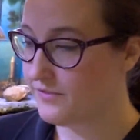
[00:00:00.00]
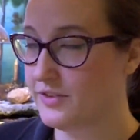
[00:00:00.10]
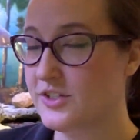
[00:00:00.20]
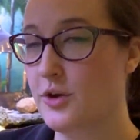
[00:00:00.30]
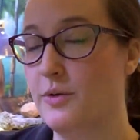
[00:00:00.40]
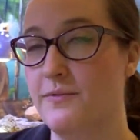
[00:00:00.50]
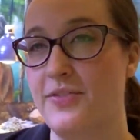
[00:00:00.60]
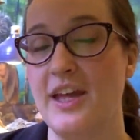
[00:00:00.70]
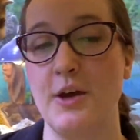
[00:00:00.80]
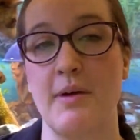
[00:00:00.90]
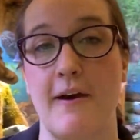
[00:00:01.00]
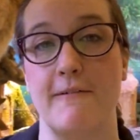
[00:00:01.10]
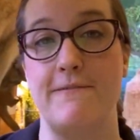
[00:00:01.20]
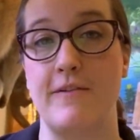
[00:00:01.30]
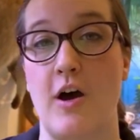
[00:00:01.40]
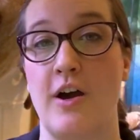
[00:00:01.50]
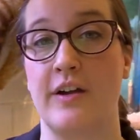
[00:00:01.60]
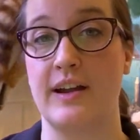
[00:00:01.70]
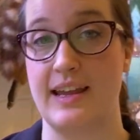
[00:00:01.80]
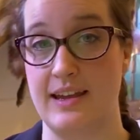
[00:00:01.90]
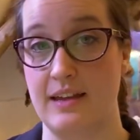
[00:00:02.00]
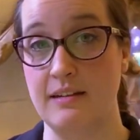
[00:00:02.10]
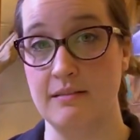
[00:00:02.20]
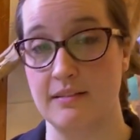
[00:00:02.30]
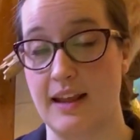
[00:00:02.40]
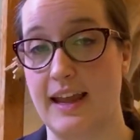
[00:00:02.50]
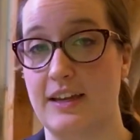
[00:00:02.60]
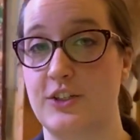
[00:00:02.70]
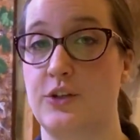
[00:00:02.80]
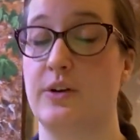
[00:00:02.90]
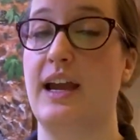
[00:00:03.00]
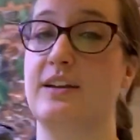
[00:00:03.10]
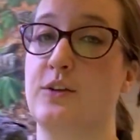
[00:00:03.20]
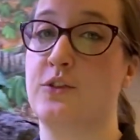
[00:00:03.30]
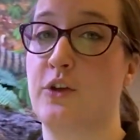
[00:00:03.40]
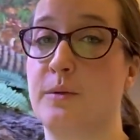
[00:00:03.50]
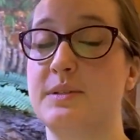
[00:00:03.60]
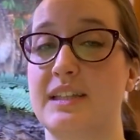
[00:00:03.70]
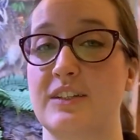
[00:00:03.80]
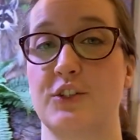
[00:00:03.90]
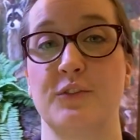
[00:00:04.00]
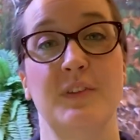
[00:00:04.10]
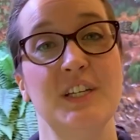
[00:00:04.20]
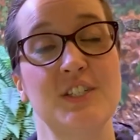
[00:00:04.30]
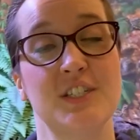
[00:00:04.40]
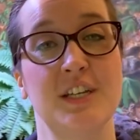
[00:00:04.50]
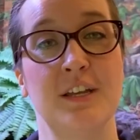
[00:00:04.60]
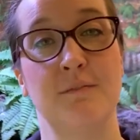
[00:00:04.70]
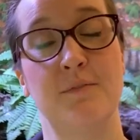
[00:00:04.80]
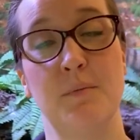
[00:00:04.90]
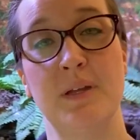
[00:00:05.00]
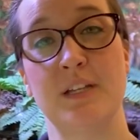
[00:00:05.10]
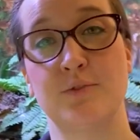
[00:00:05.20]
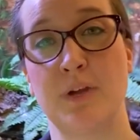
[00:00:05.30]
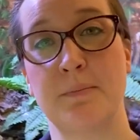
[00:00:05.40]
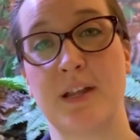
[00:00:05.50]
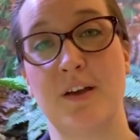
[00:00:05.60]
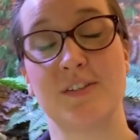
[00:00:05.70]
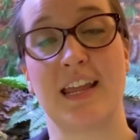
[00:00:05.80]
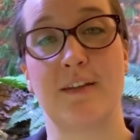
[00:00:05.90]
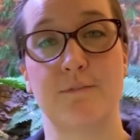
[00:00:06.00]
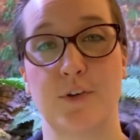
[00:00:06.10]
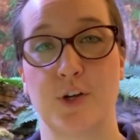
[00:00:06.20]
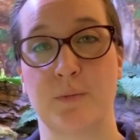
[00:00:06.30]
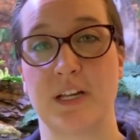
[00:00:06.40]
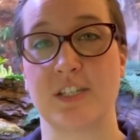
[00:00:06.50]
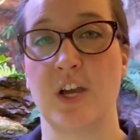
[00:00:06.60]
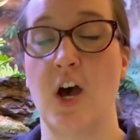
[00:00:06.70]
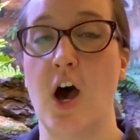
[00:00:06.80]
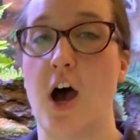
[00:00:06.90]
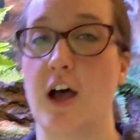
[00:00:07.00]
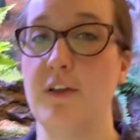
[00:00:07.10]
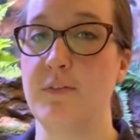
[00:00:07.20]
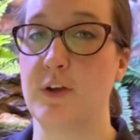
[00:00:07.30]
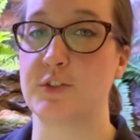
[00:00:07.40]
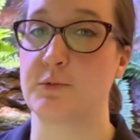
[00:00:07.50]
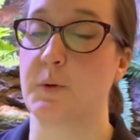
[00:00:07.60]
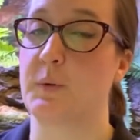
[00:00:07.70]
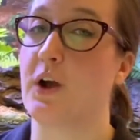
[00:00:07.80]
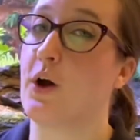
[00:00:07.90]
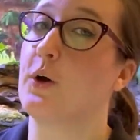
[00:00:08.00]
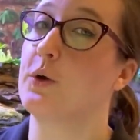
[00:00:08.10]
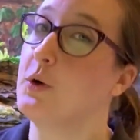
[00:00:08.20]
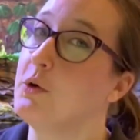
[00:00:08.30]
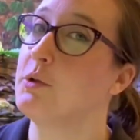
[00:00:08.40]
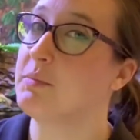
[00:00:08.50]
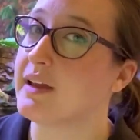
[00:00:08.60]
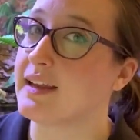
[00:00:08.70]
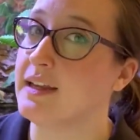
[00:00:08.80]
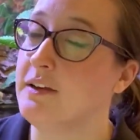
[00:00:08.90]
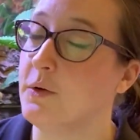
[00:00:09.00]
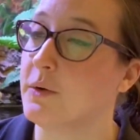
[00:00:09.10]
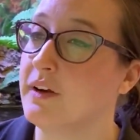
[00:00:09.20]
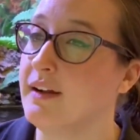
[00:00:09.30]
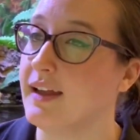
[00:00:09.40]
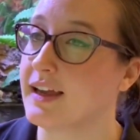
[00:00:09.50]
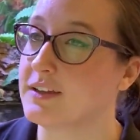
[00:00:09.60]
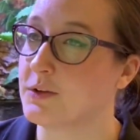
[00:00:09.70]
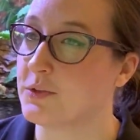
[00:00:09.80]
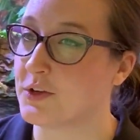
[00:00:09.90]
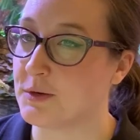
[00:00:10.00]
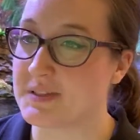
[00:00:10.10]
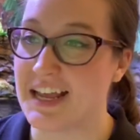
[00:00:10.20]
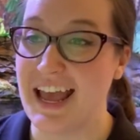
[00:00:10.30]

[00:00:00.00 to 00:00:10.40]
So think about far in as your ectotherms, that's your fish, amphibians, reptiles, and invertebrates. All of those are what we call cold-blooded or ectotherms.